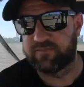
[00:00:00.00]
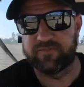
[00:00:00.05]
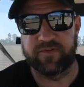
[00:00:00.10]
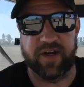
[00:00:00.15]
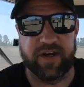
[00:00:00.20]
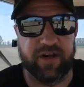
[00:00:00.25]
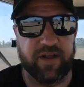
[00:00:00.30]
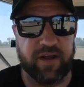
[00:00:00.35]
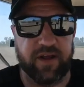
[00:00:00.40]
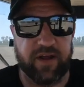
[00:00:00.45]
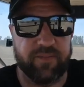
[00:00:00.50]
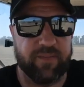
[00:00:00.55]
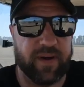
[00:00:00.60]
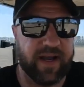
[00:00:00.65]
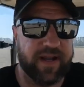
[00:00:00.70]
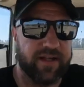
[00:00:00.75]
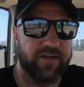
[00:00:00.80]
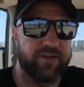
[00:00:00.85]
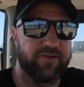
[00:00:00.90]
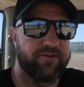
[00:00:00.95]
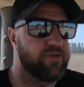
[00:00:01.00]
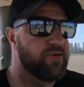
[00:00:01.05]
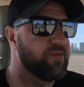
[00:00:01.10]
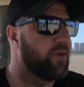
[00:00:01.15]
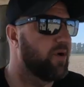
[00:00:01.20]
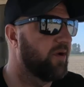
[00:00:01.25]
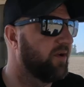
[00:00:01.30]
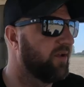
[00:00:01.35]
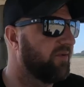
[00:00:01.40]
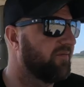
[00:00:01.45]
Front of the back of the drill
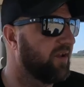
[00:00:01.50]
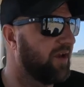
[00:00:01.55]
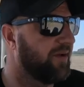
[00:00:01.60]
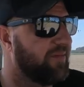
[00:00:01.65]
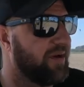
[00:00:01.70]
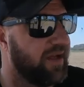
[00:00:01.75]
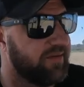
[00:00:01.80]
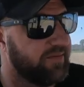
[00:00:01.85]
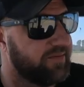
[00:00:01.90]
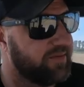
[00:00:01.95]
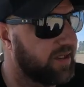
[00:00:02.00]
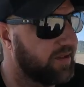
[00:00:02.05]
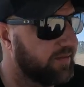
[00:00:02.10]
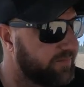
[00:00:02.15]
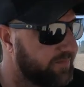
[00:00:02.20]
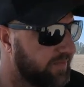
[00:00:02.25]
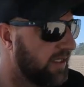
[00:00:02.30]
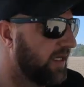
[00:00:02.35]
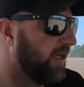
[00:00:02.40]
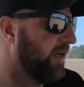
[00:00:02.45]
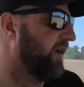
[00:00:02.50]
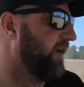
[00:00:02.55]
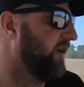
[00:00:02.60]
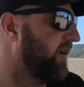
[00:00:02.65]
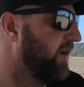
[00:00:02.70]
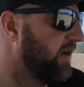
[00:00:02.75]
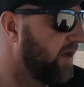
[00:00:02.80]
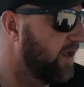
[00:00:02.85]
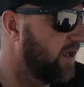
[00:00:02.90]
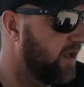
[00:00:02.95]
won't lift up now. So,
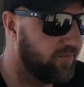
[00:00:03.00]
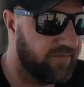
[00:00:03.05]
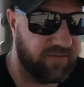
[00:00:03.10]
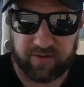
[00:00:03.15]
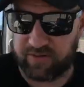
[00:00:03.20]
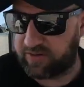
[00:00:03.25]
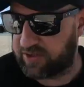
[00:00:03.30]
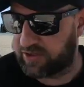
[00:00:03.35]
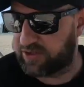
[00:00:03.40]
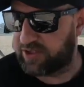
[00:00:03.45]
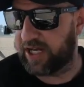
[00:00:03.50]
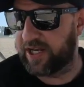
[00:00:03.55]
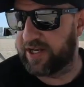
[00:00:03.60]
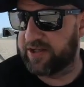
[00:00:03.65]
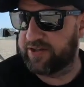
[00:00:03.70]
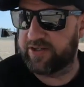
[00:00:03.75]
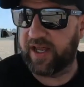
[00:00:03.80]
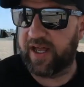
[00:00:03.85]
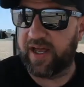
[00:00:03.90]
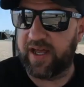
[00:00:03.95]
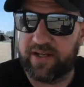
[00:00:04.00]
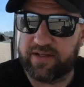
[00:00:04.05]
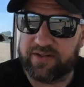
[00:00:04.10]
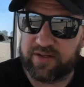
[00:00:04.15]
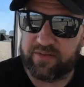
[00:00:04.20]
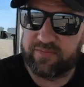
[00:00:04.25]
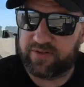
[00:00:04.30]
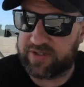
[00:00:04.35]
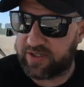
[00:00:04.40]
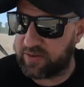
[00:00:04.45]
I've got to change that. It's
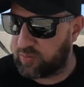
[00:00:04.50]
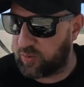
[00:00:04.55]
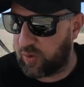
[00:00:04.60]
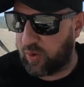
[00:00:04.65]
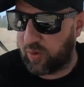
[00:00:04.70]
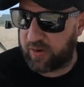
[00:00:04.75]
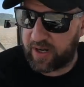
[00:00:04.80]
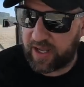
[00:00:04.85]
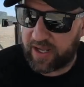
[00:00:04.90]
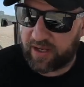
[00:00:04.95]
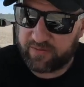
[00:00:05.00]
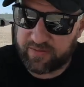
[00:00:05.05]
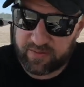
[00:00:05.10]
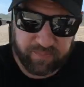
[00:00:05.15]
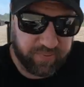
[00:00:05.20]
obviously worn out.